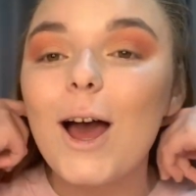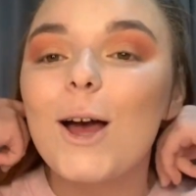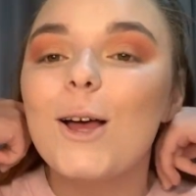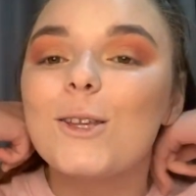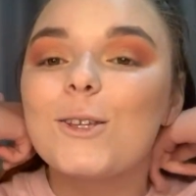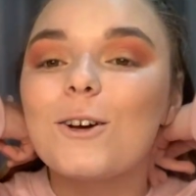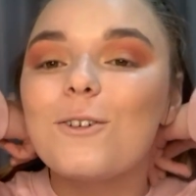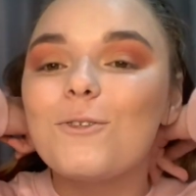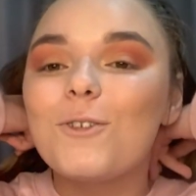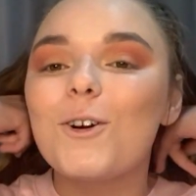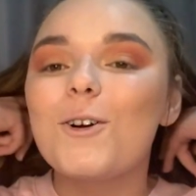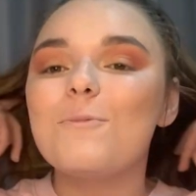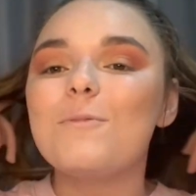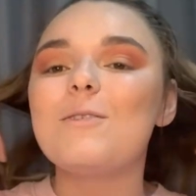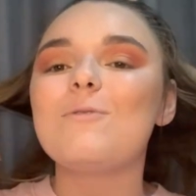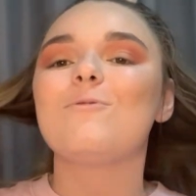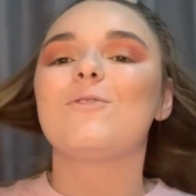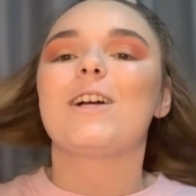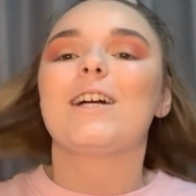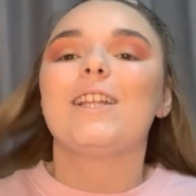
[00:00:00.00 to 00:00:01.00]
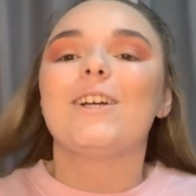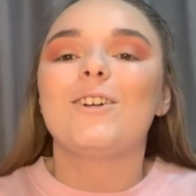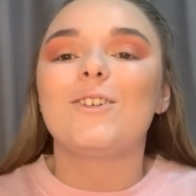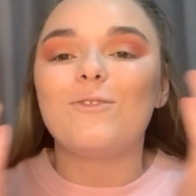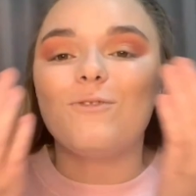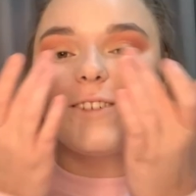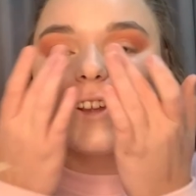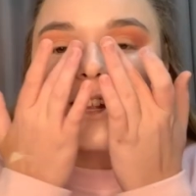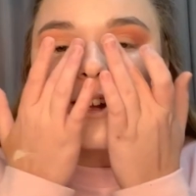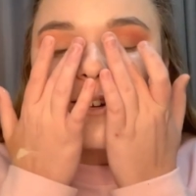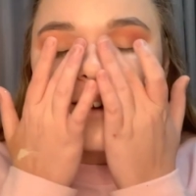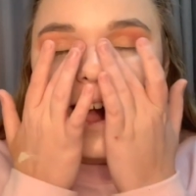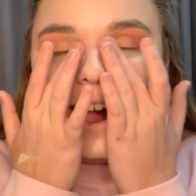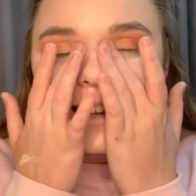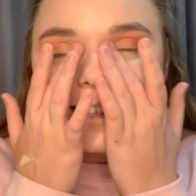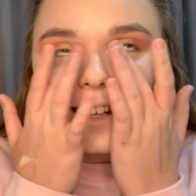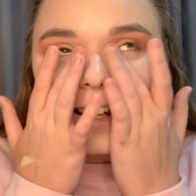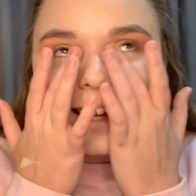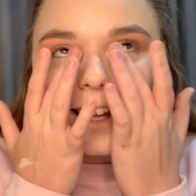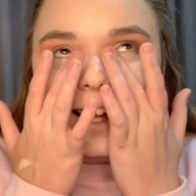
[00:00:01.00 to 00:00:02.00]
So I thought it'd be a really good video
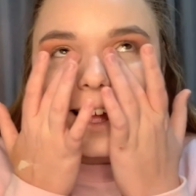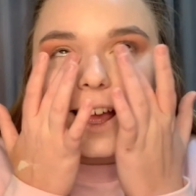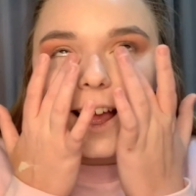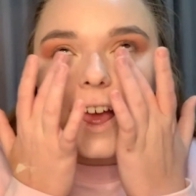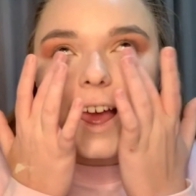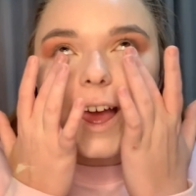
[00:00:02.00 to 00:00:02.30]
idea